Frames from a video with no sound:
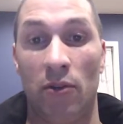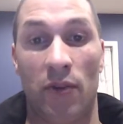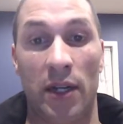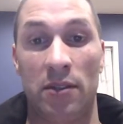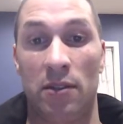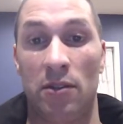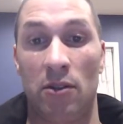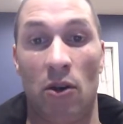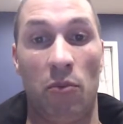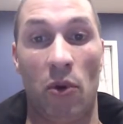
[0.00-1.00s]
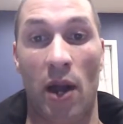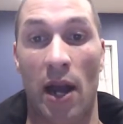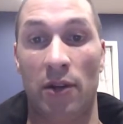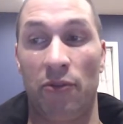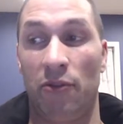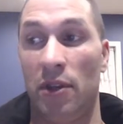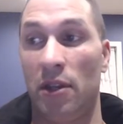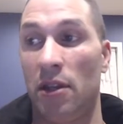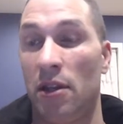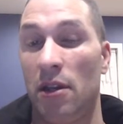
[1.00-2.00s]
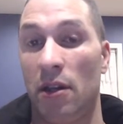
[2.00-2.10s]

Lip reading: vices, pornography,